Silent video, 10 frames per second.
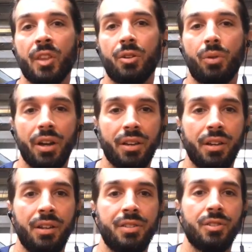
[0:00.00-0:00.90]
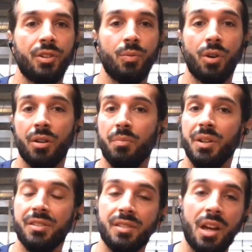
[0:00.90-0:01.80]
Kraken is a good one,
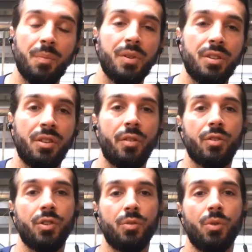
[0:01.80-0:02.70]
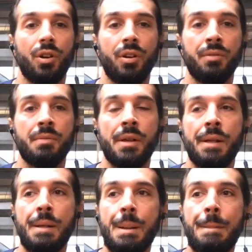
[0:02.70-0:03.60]
Bitstamp is another good one.
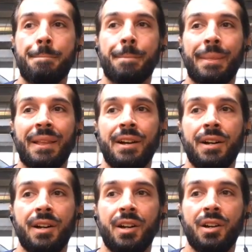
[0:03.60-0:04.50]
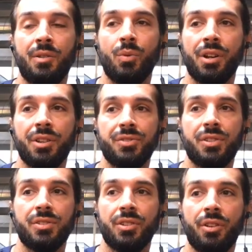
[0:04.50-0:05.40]
What else
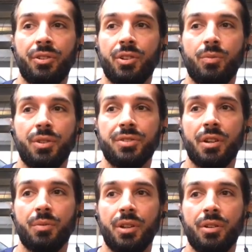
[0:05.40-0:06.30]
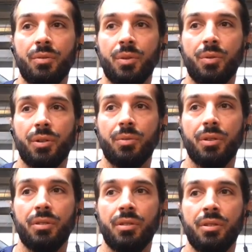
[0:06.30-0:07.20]
is the other good ones that we know we work
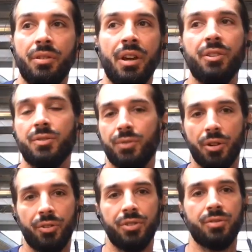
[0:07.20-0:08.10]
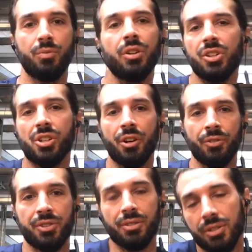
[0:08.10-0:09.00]
with? Yeah, there's a few others. We could share
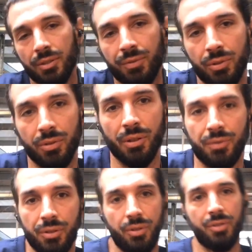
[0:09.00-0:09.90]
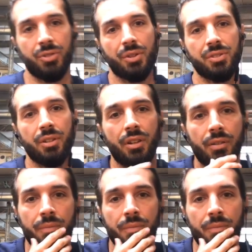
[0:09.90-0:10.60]
this list if you are interested in.